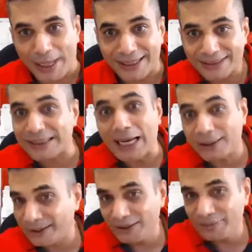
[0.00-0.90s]
I
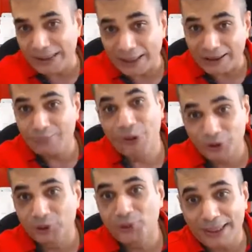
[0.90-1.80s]
started with unable
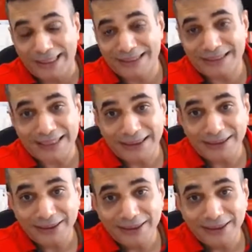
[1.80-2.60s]
to do a headstand,